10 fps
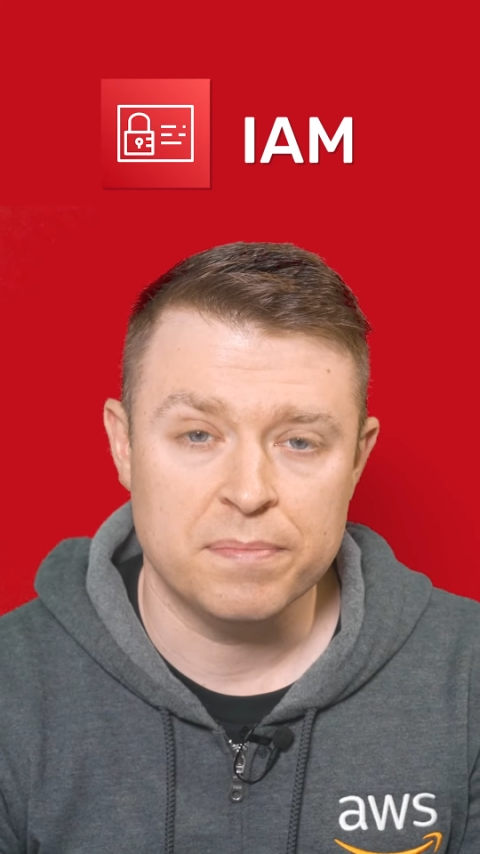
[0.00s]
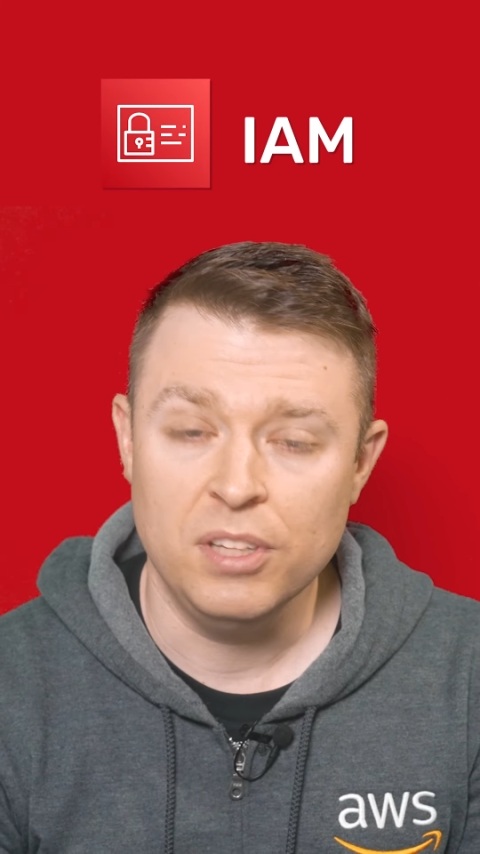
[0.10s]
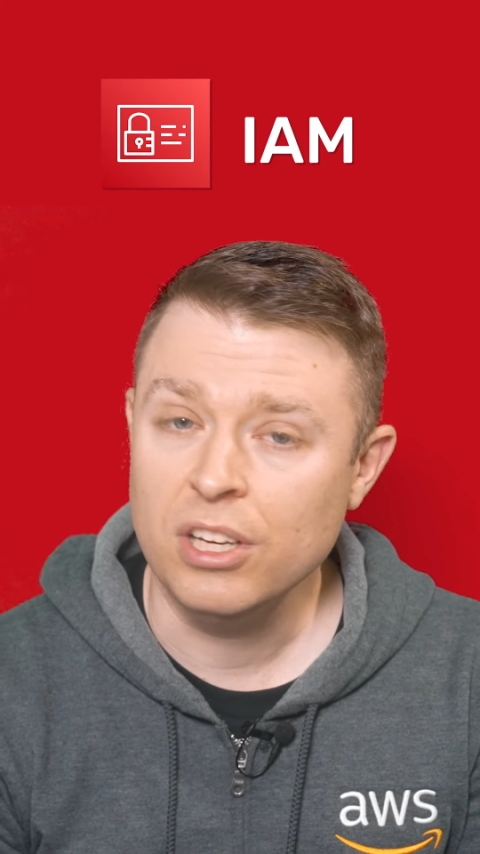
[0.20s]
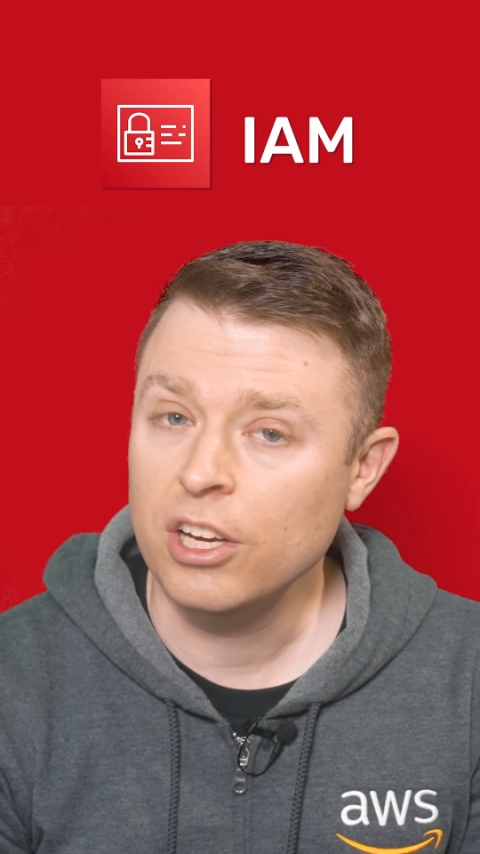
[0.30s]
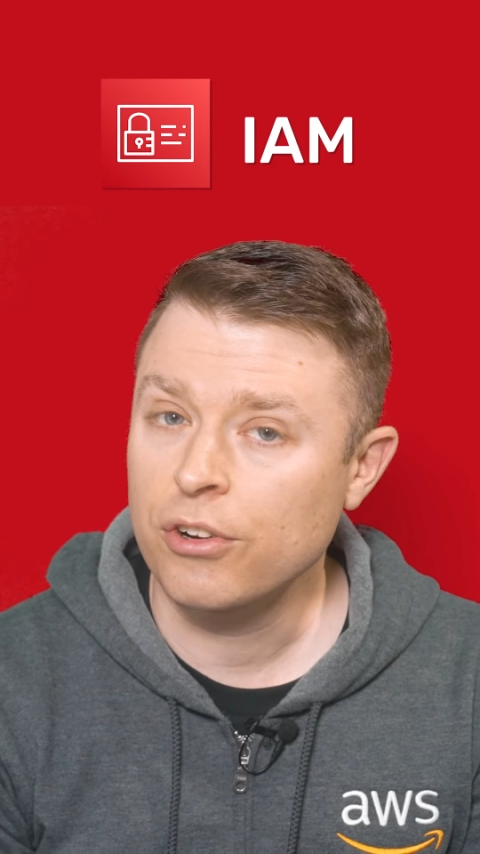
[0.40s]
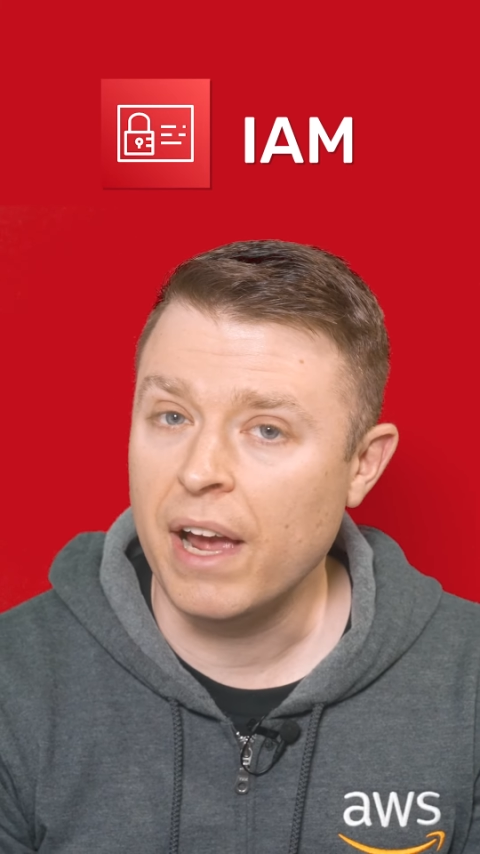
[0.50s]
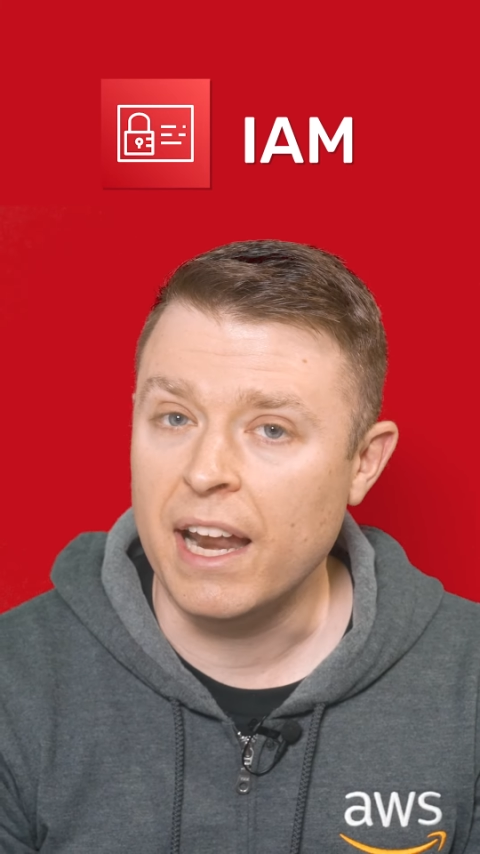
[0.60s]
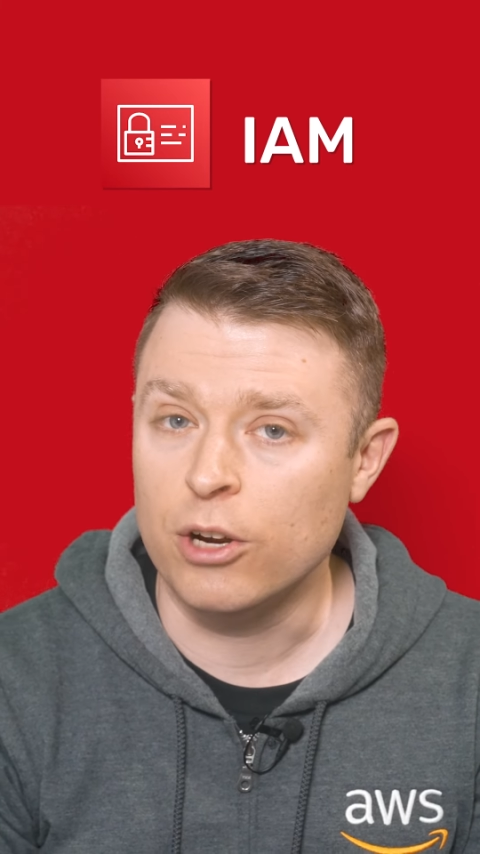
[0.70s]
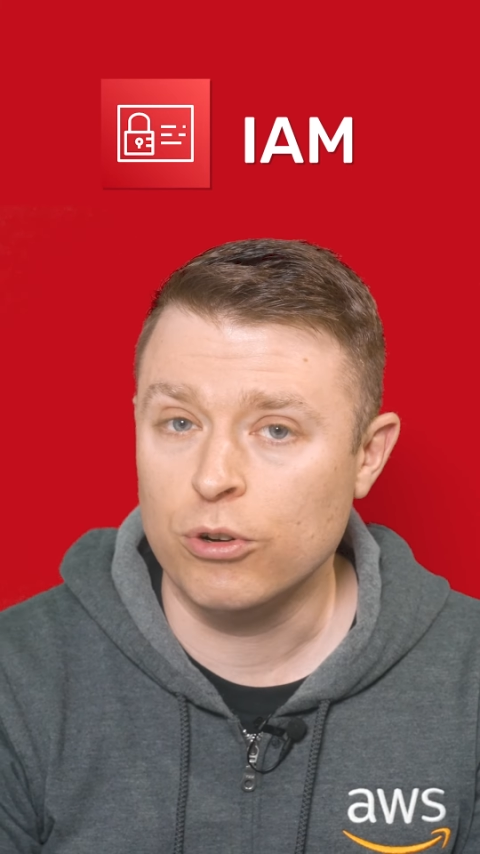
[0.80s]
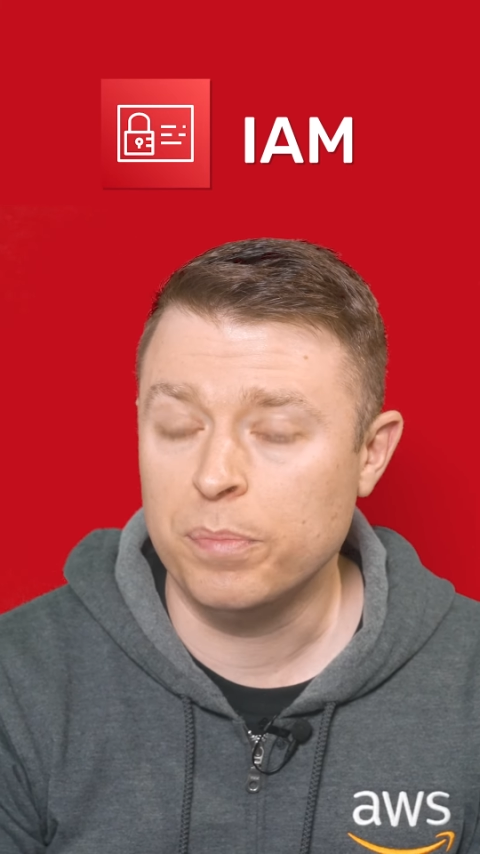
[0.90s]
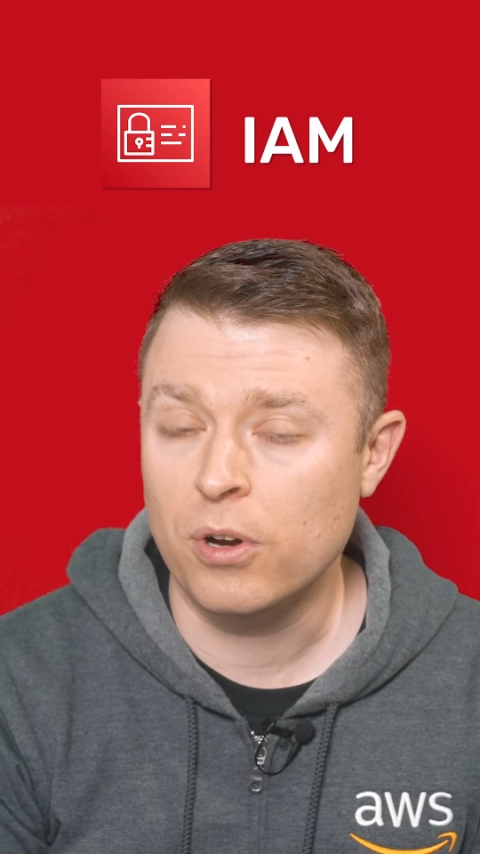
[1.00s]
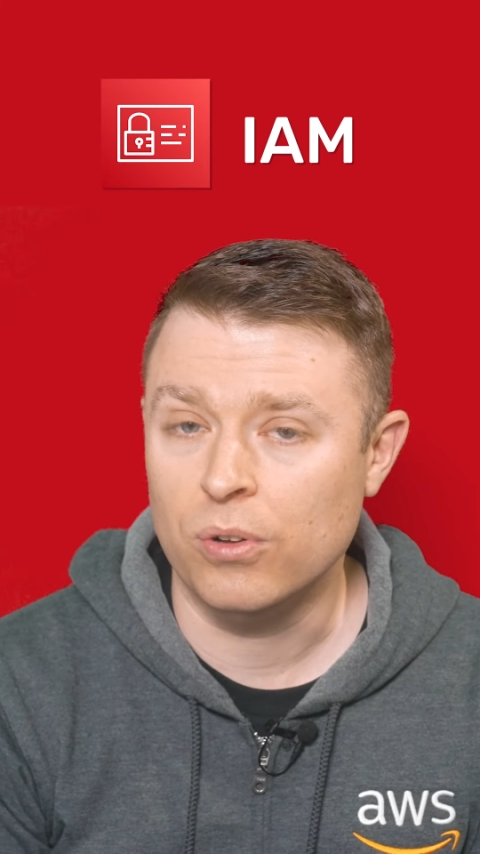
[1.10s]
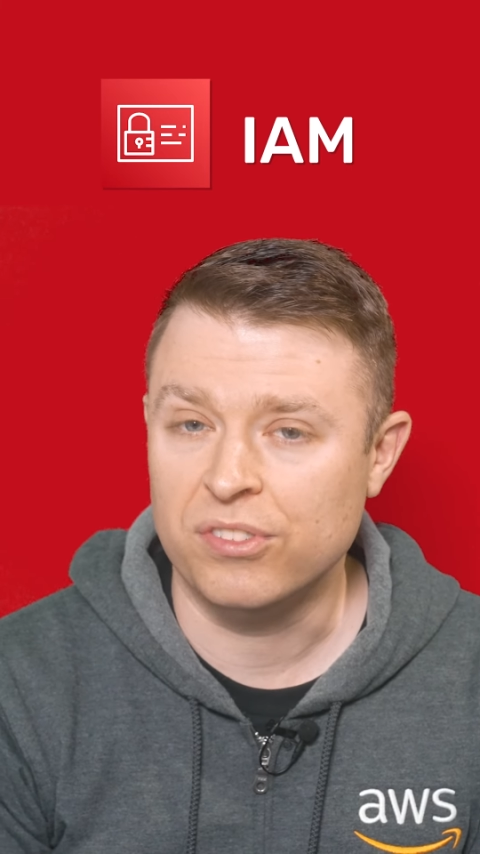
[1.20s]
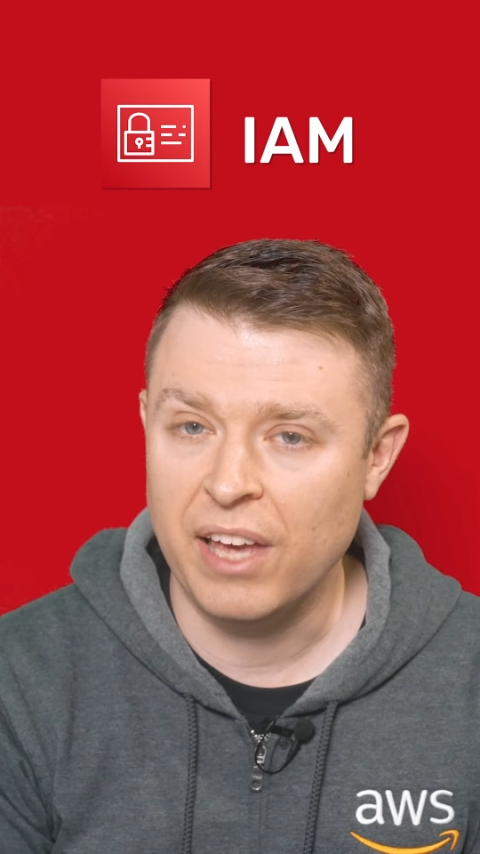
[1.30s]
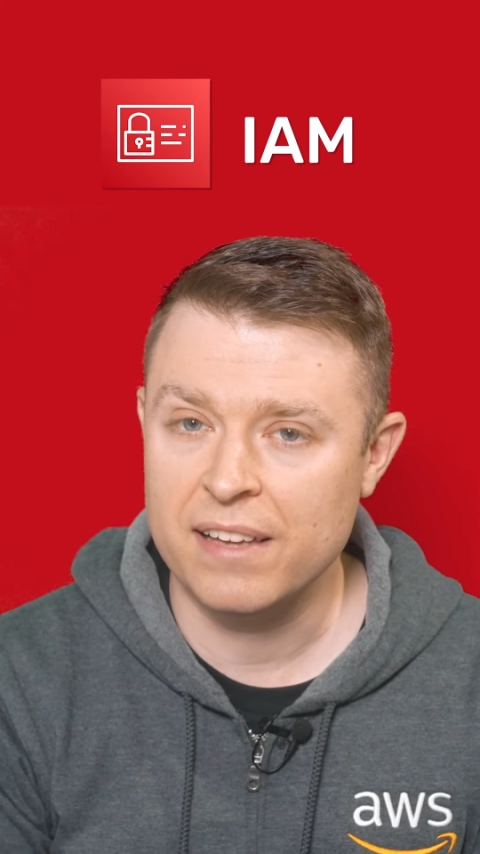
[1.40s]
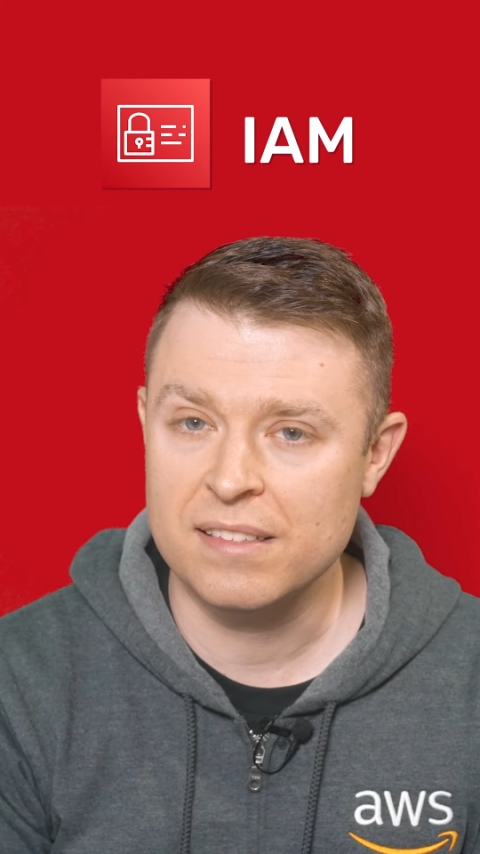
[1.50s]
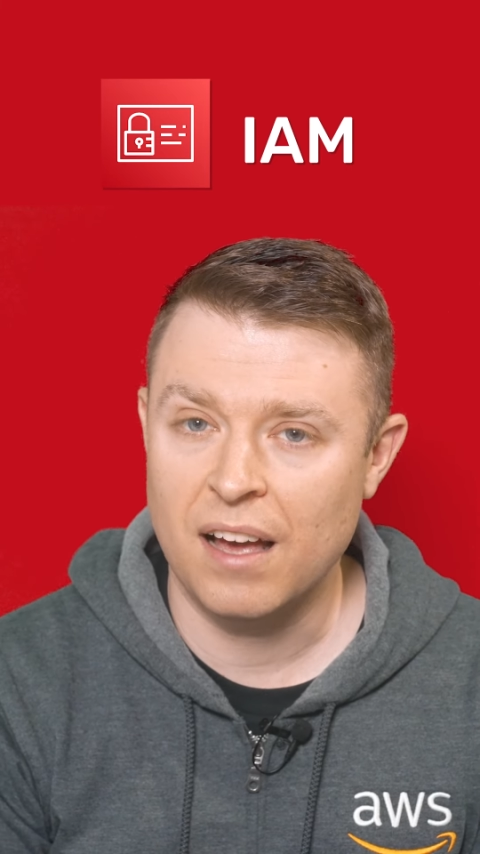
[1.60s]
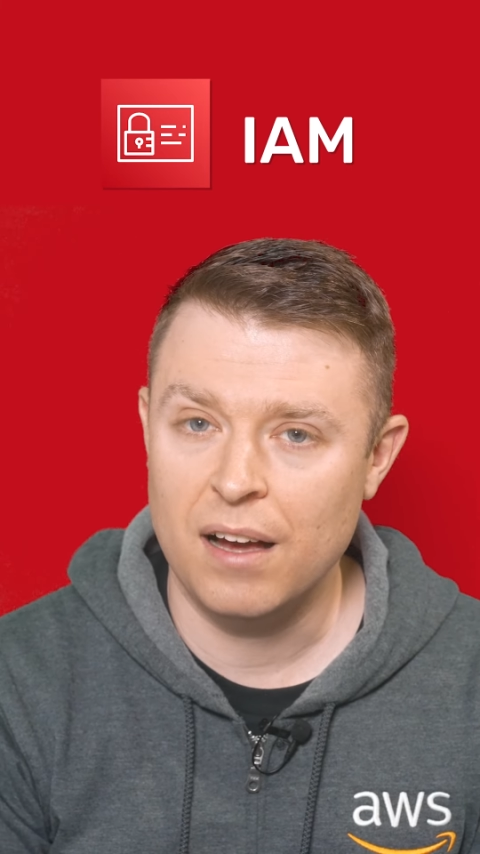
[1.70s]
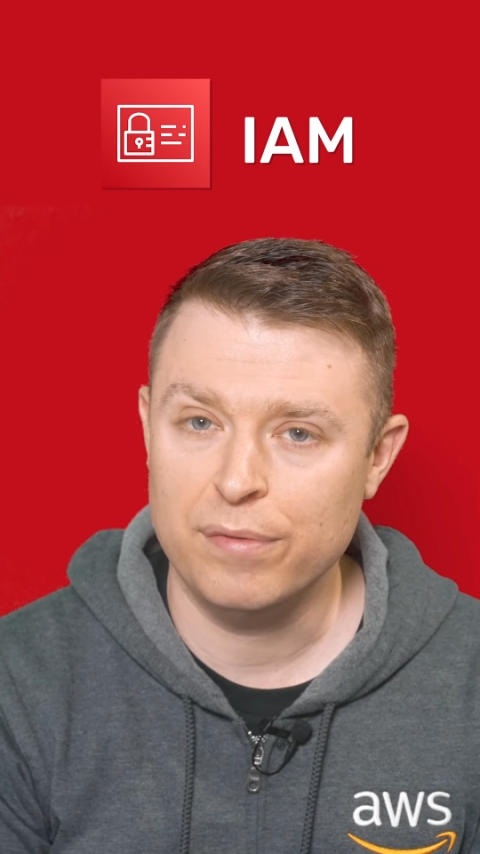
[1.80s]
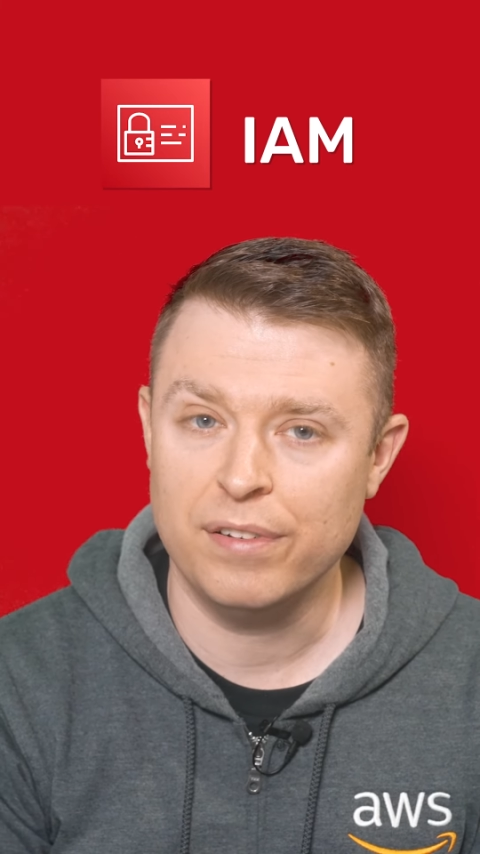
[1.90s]
You can create a group called tech
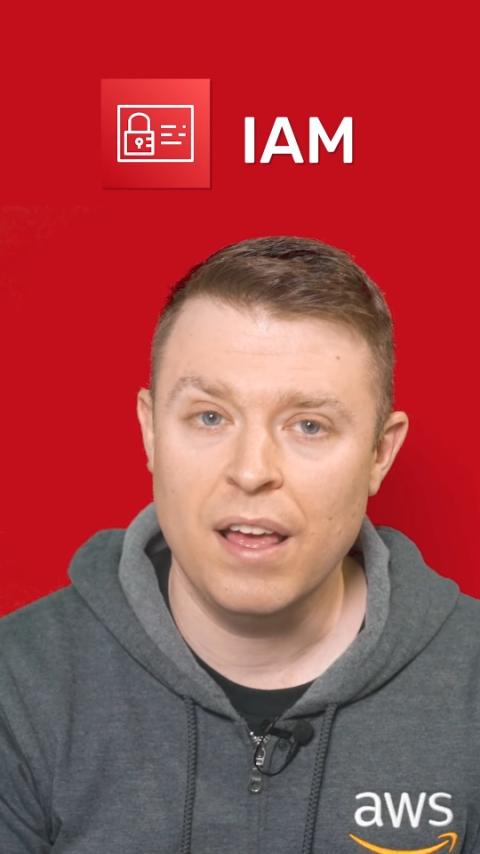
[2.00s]
staff,